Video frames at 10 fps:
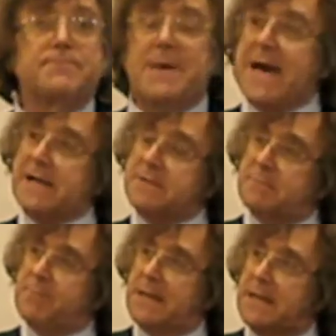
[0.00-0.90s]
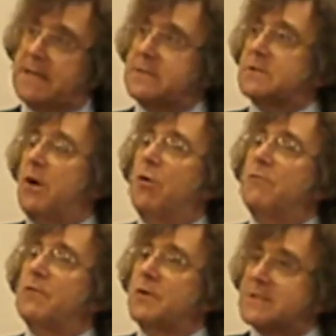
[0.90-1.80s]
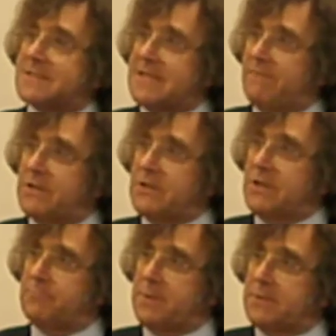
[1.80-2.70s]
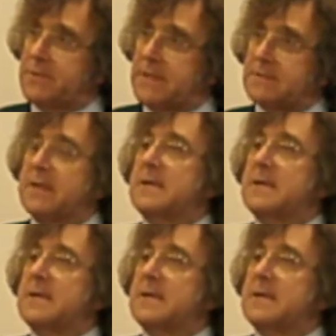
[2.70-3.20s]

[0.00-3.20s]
back the bonds over a 7-year period.